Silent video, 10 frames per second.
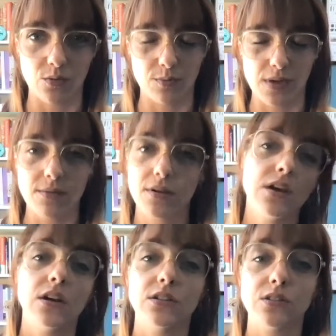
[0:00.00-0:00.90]
would be.
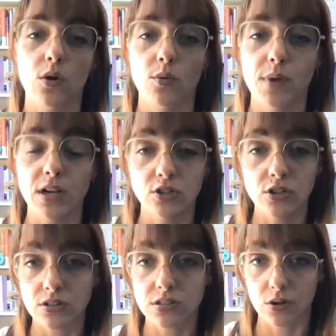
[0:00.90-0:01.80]
So make sure
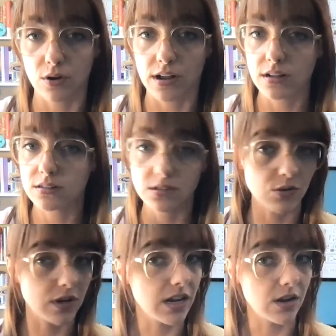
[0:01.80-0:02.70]
you're slurring so you
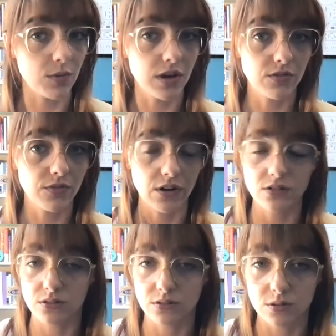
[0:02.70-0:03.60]
can hear what your
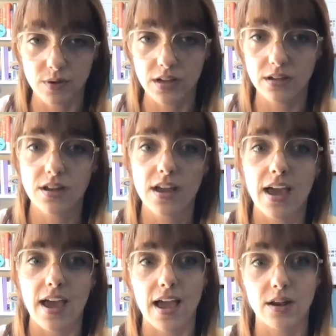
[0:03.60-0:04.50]
fingers are doing,
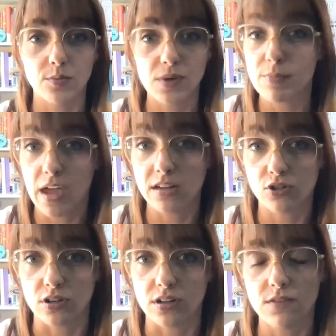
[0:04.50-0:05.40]
and be
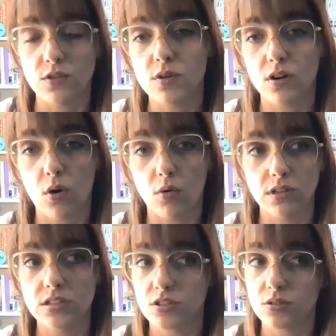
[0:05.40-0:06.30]
patient. If you can
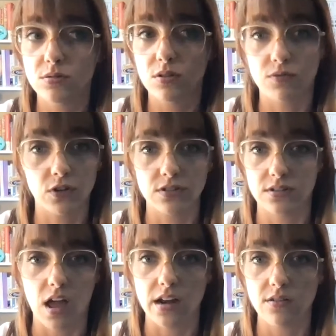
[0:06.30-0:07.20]
only do the first
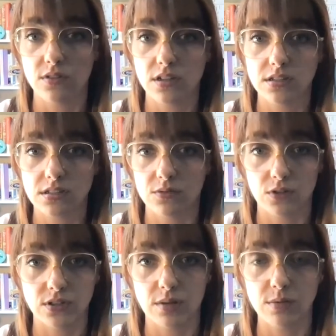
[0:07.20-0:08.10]
line of this the
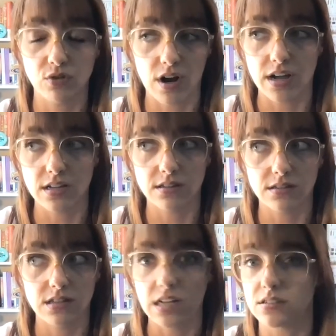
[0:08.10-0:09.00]
first time you try it,
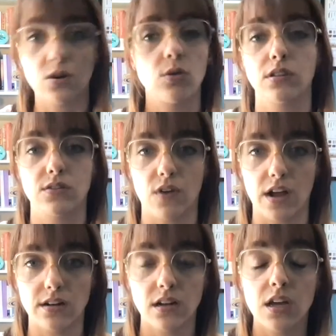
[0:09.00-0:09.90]
that's totally
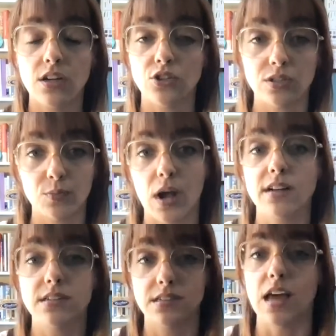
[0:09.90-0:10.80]
fine. Just
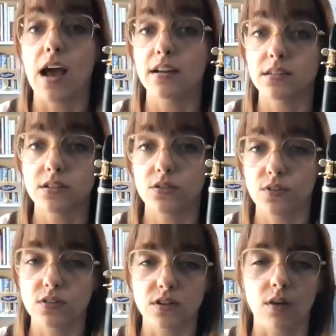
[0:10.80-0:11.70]
practice that until it
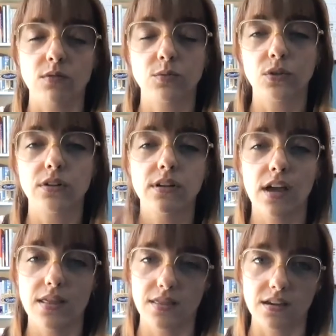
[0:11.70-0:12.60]
feels comfortable,
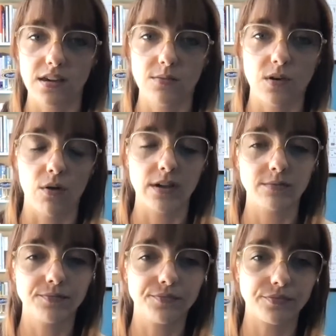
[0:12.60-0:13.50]
and then keep going.